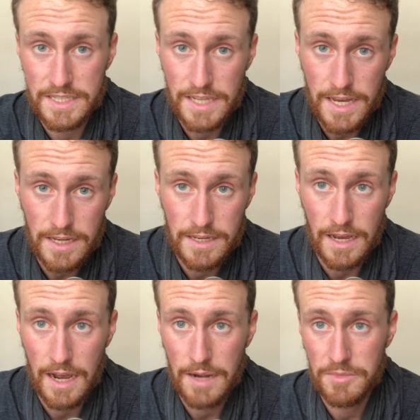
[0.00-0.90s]
sake,
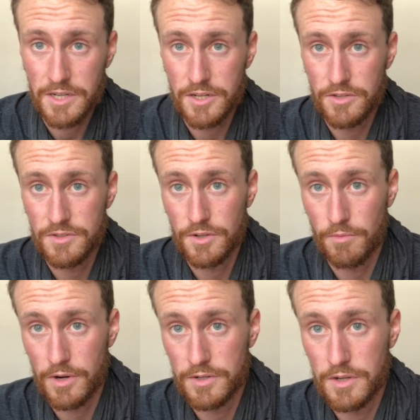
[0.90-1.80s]
I'm going to use the
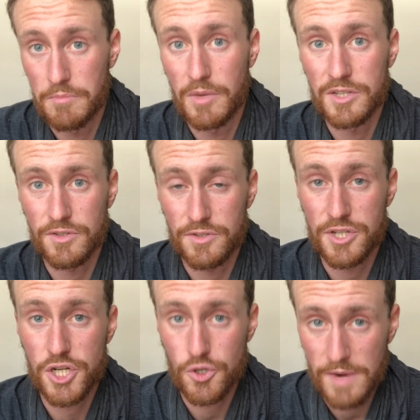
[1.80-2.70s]
word muscle
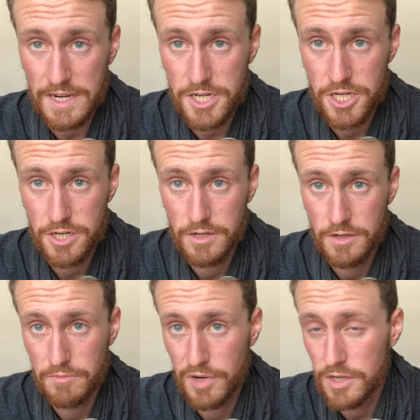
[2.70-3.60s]
stretch,
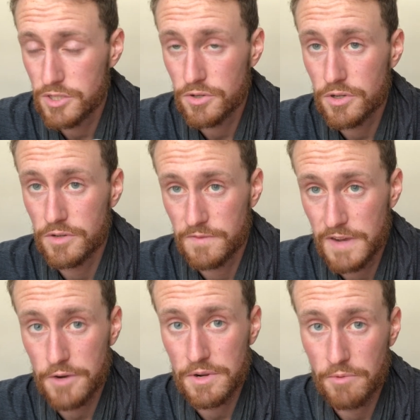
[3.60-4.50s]
but you could
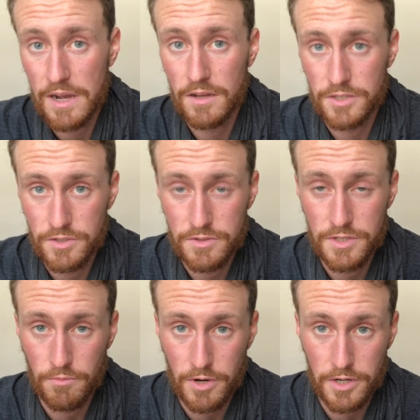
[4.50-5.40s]
very well use
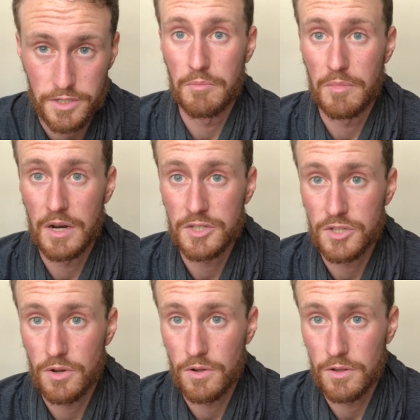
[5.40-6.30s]
the word
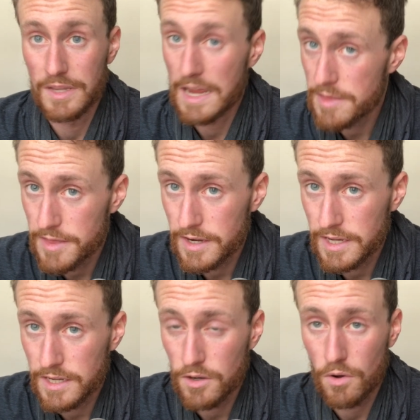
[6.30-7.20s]
muscle
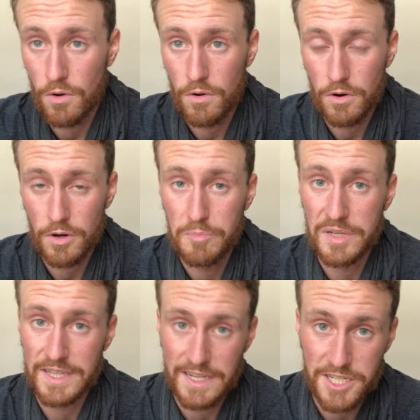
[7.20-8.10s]
lengthening or
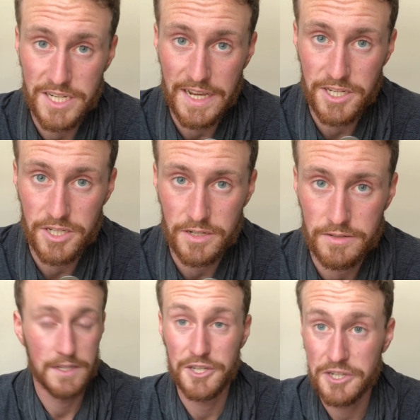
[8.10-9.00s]

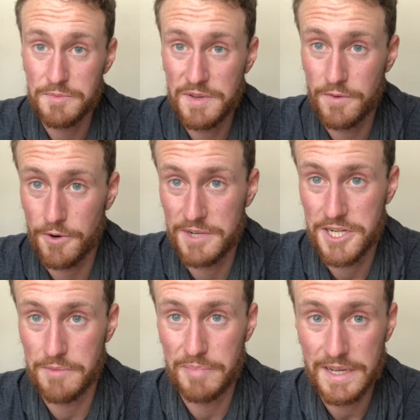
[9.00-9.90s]
potentiation. Just before we
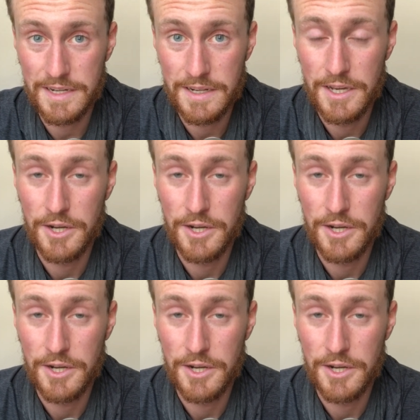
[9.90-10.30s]
jump in,